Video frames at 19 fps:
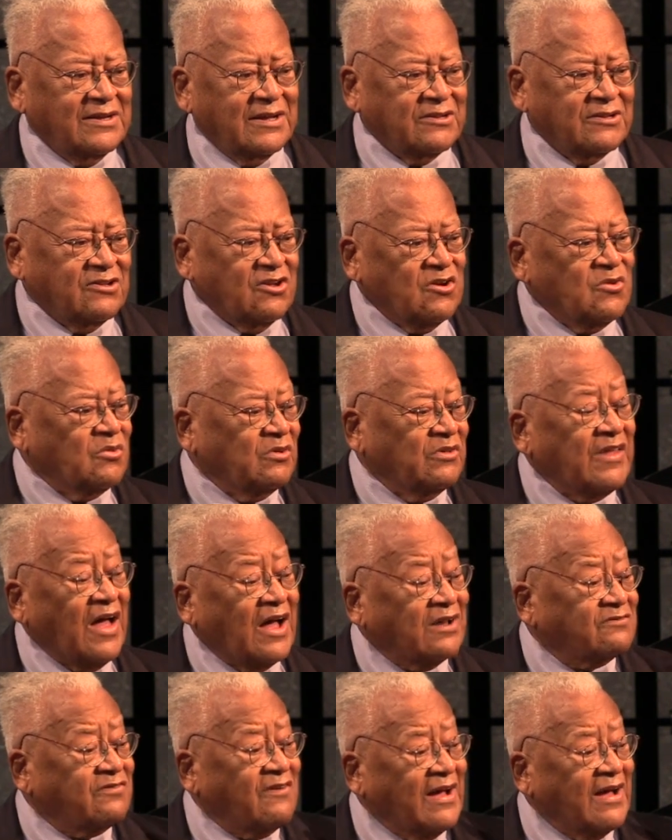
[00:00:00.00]
And you will
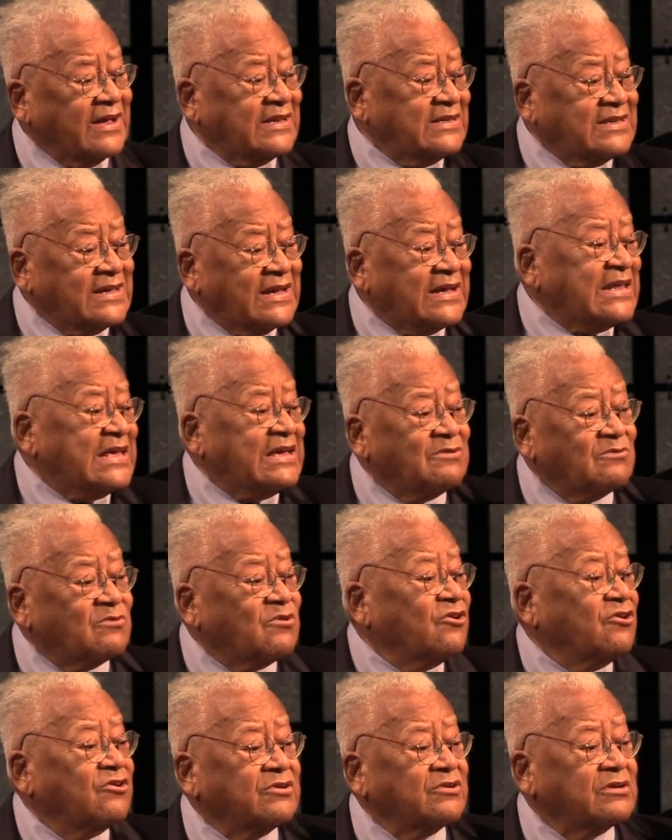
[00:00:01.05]
not find any
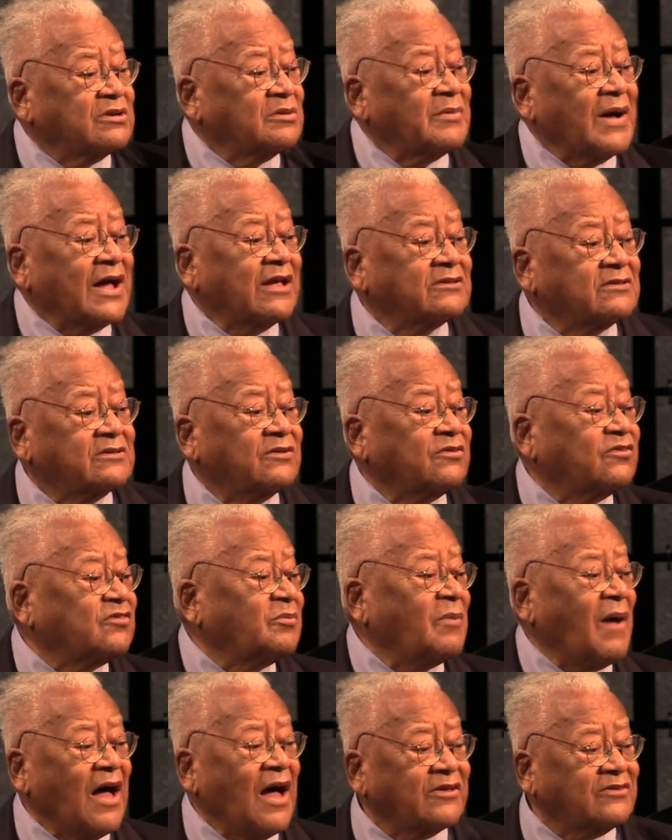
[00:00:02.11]
word about
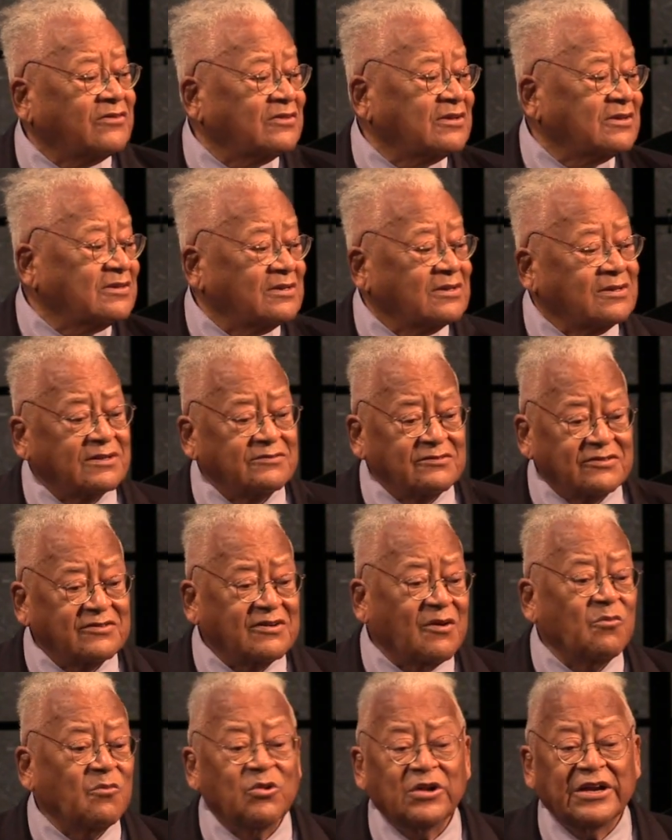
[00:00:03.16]
despising
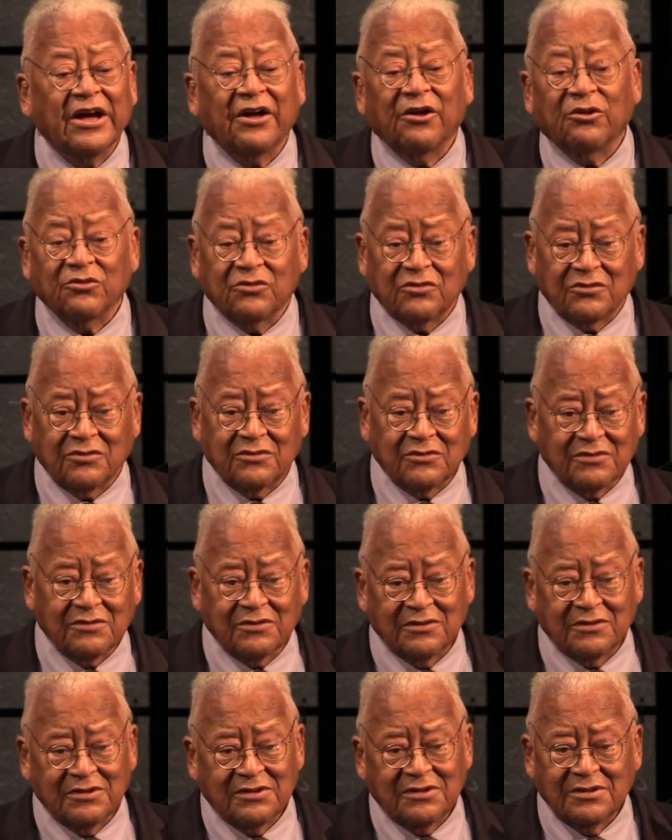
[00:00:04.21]
someone else
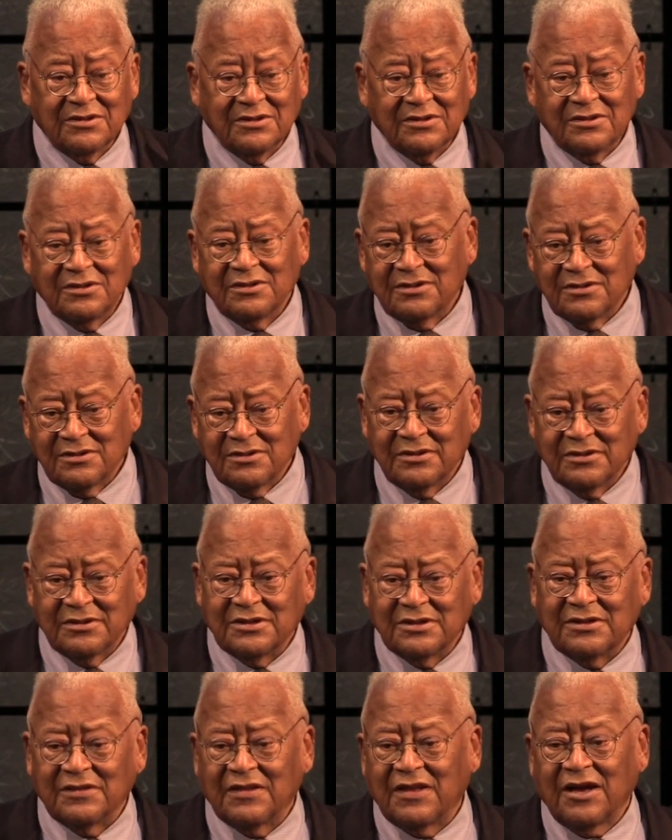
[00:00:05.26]

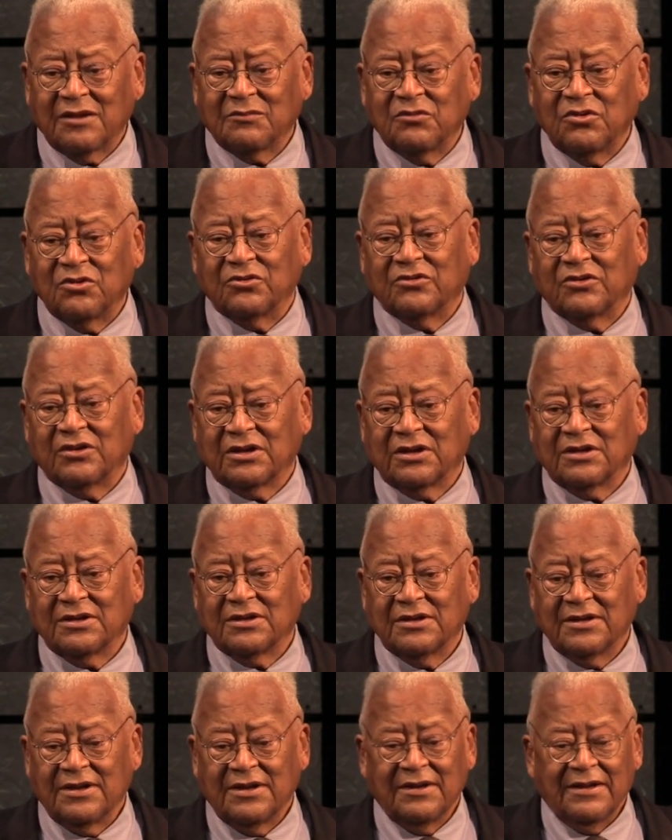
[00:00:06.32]
in that music.
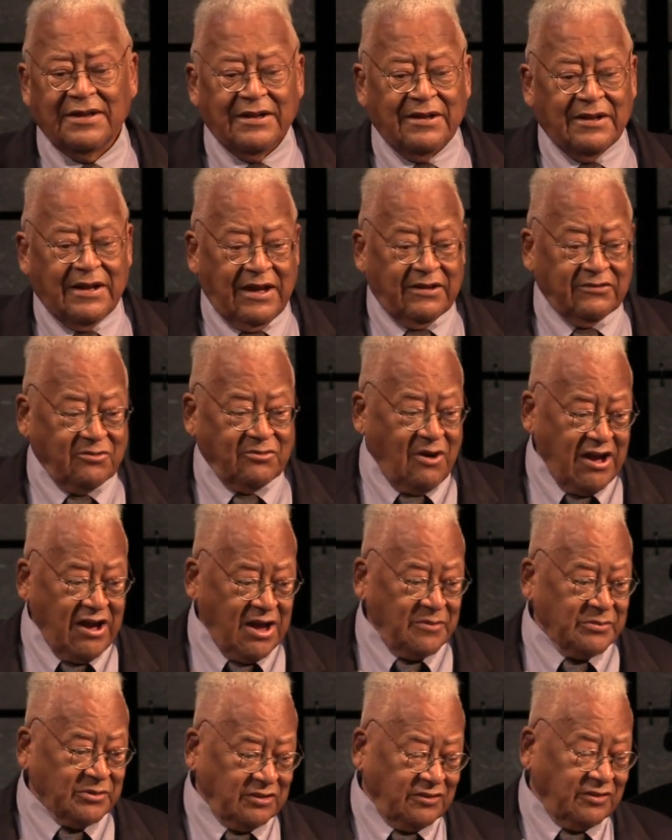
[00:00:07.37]
That's why I
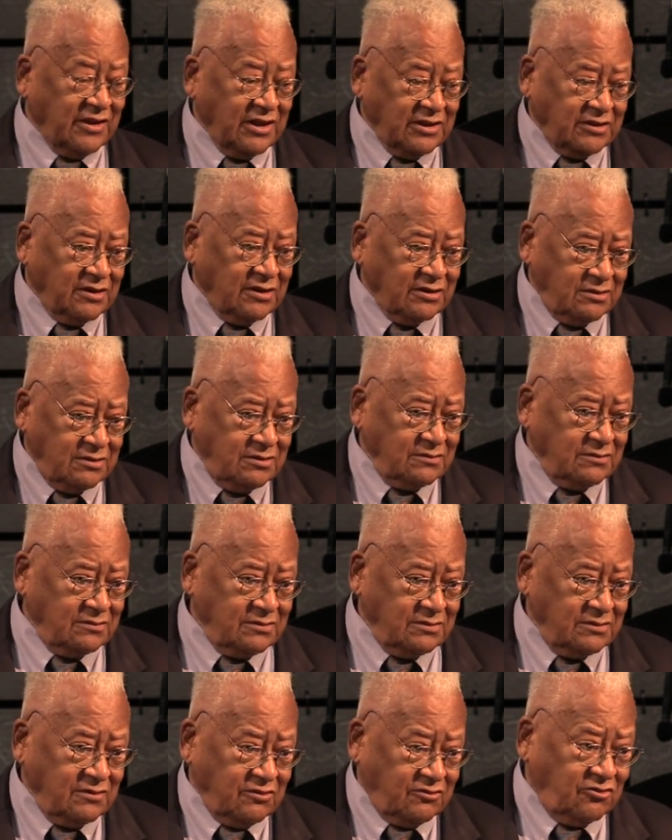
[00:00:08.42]
happen to think that
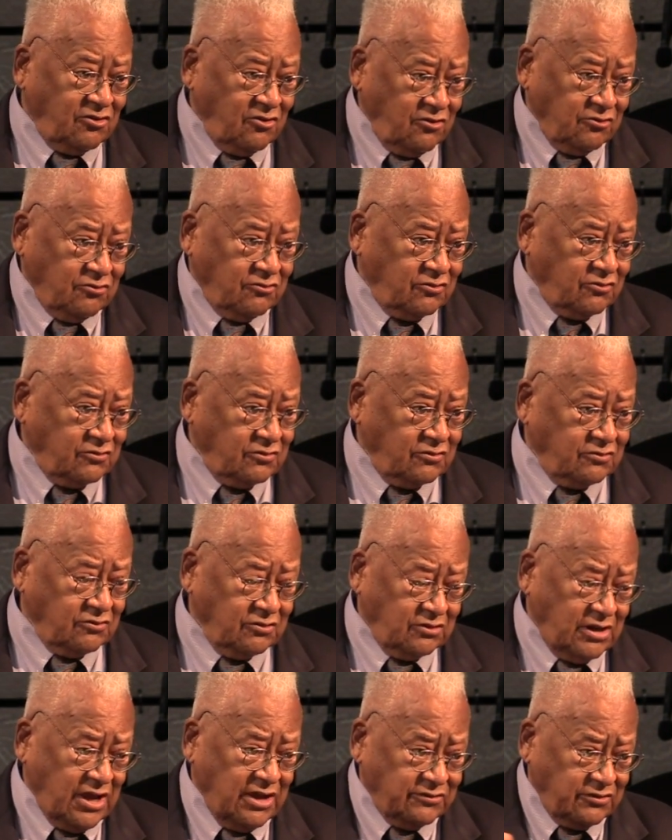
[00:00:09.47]
the church
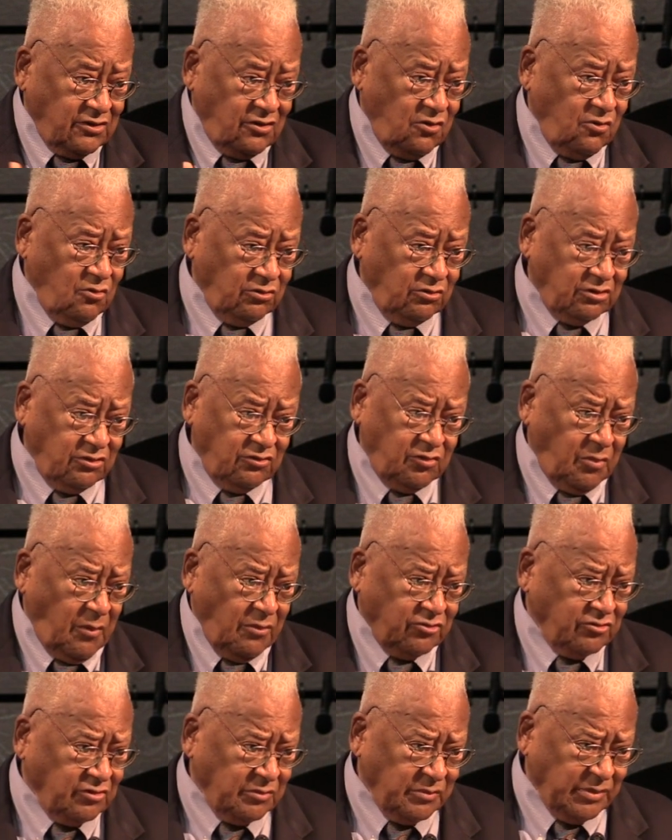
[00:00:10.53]
should, as a whole,
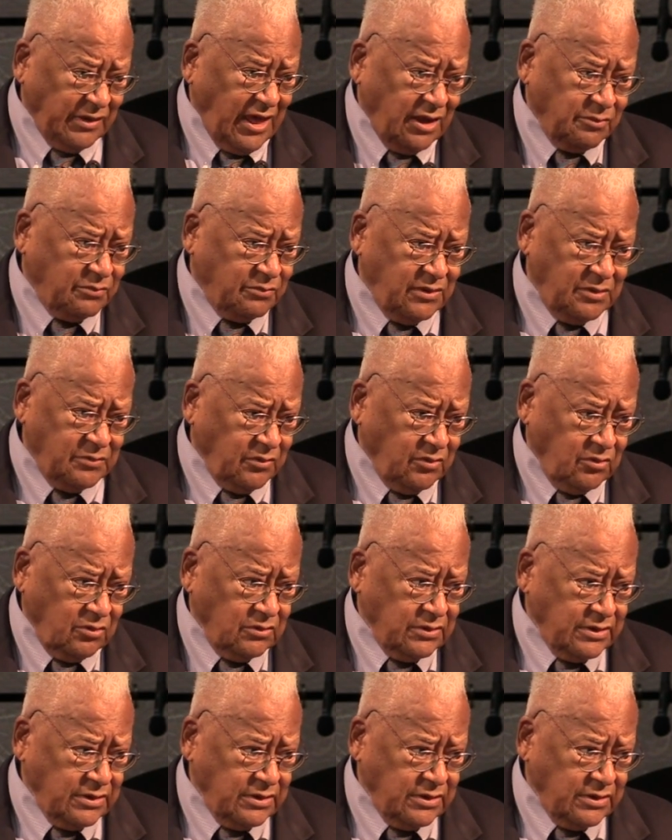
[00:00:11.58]
especially black people,